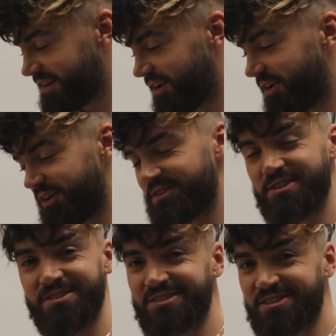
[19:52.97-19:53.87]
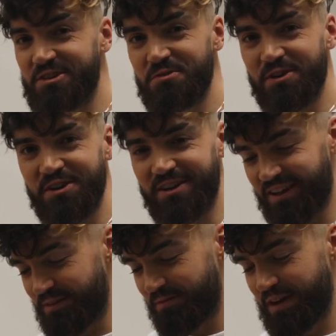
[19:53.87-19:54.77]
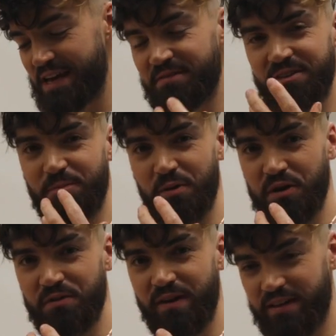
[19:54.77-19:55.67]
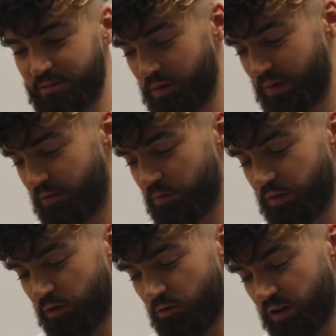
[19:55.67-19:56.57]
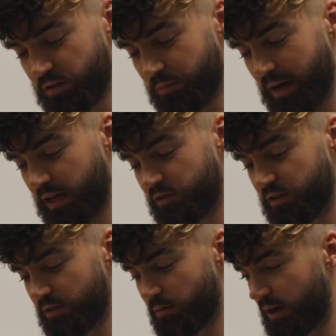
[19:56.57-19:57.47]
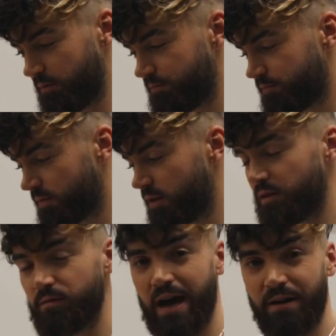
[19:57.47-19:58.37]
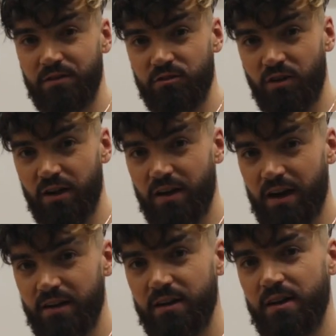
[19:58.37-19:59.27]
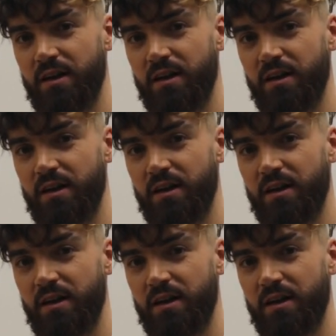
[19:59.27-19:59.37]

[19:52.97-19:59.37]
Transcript: Oh, just too good. Like the flavors are perfect in my mouth with the crunchy pastry as well. Have to try that.